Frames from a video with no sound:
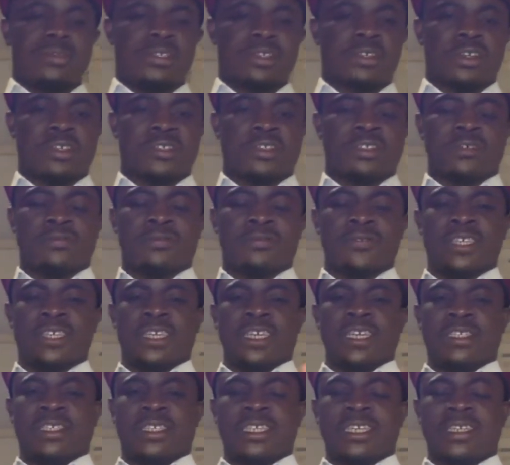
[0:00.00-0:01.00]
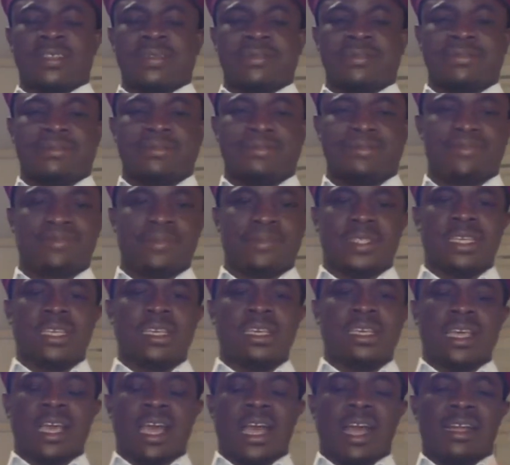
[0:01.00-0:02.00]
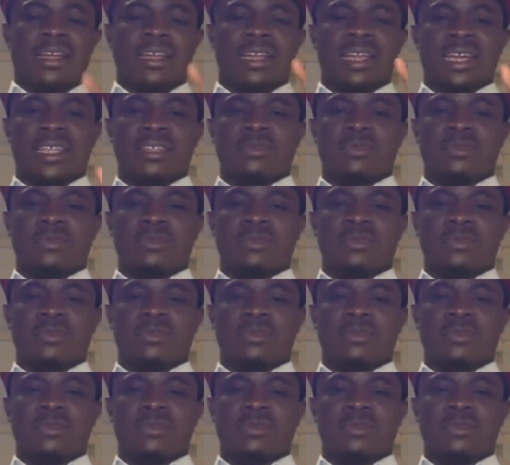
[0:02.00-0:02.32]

because of ESN. And